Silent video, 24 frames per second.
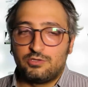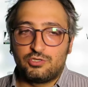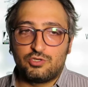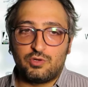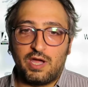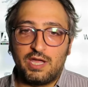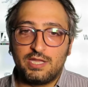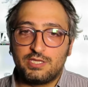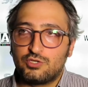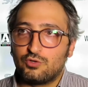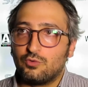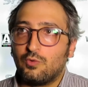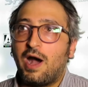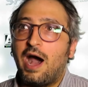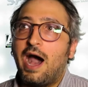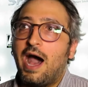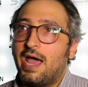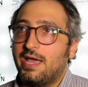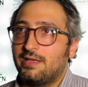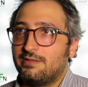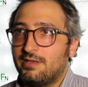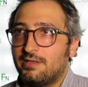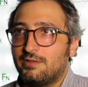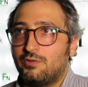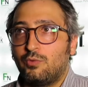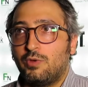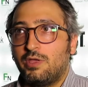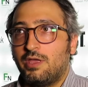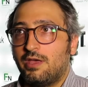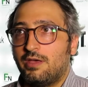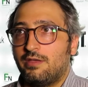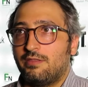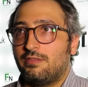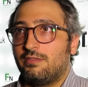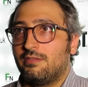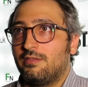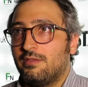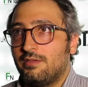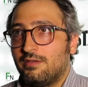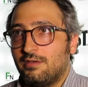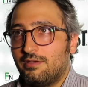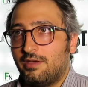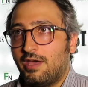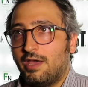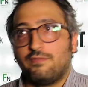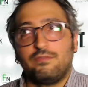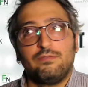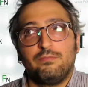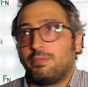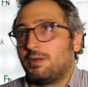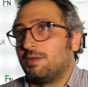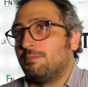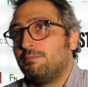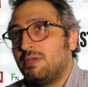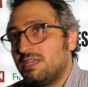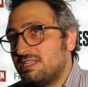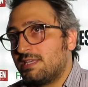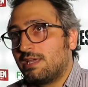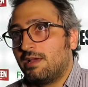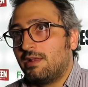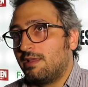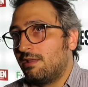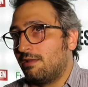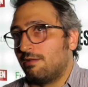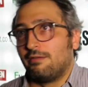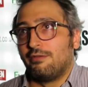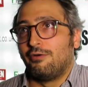try to hide that we have basically